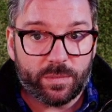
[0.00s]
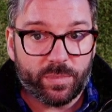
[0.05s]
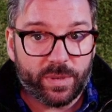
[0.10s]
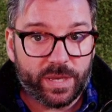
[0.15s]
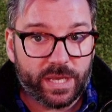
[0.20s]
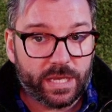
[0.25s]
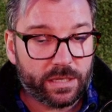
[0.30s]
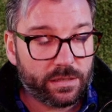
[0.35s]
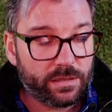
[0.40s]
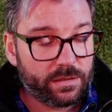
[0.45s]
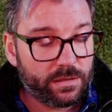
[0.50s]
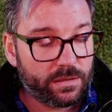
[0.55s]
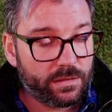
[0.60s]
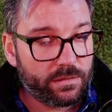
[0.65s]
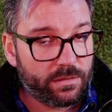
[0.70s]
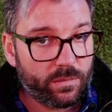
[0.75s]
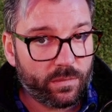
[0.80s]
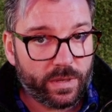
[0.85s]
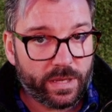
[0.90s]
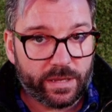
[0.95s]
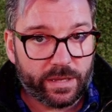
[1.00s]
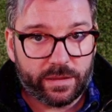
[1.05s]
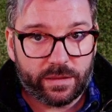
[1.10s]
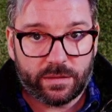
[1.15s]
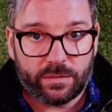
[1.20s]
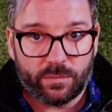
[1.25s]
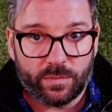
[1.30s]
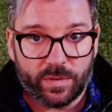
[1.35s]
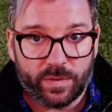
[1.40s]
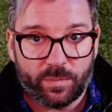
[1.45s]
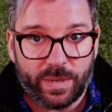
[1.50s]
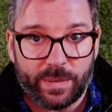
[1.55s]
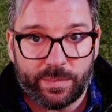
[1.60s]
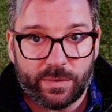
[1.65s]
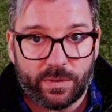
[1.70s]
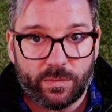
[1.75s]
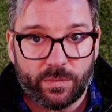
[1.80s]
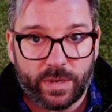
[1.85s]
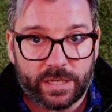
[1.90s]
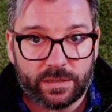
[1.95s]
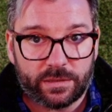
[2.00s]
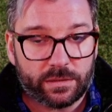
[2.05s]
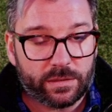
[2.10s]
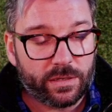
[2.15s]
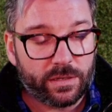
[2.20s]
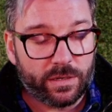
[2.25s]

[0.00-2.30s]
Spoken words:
bit with people when,